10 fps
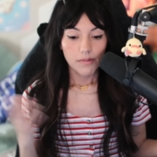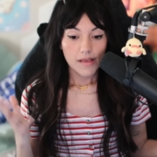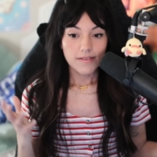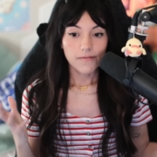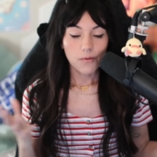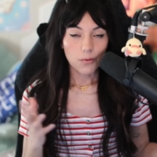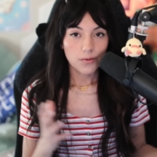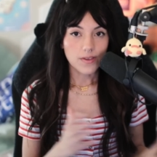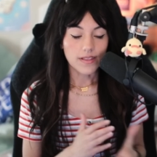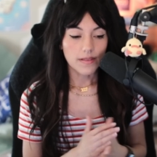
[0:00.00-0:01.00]
Plus, of
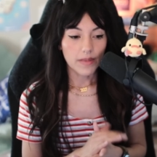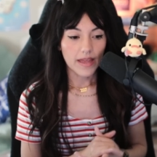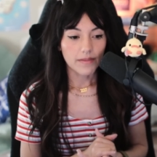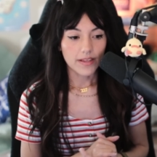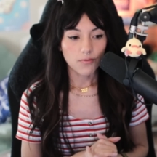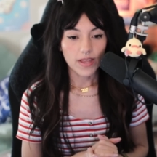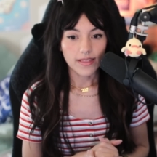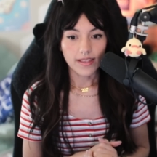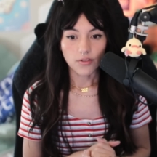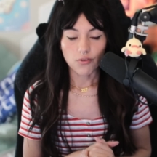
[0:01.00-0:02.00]
course, in The Bad Batch, we
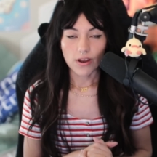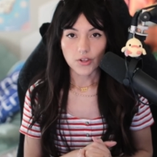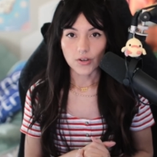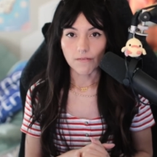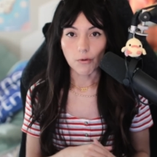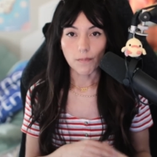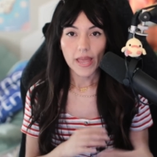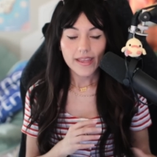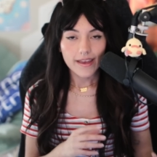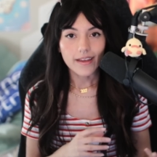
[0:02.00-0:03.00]
have the introduction of
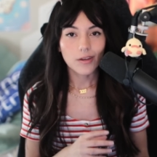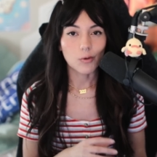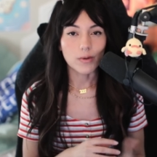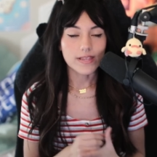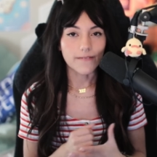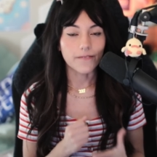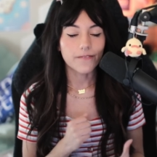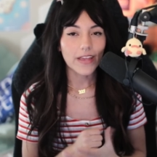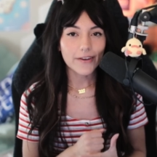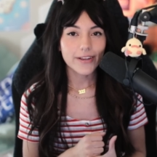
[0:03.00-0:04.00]
Omega, who is a
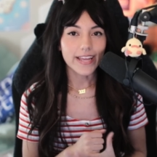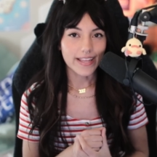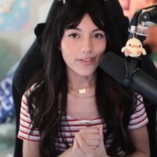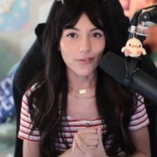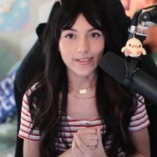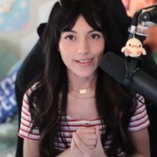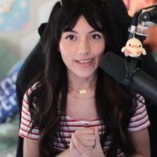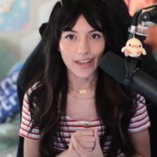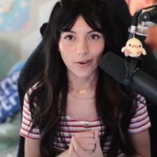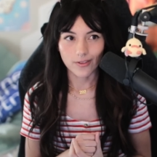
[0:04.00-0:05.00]
very
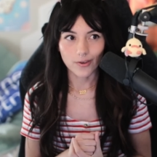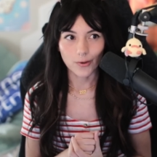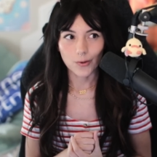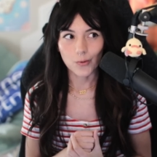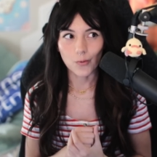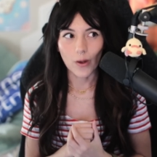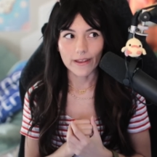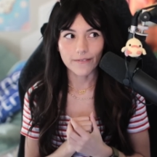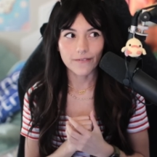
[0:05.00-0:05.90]
interesting character who I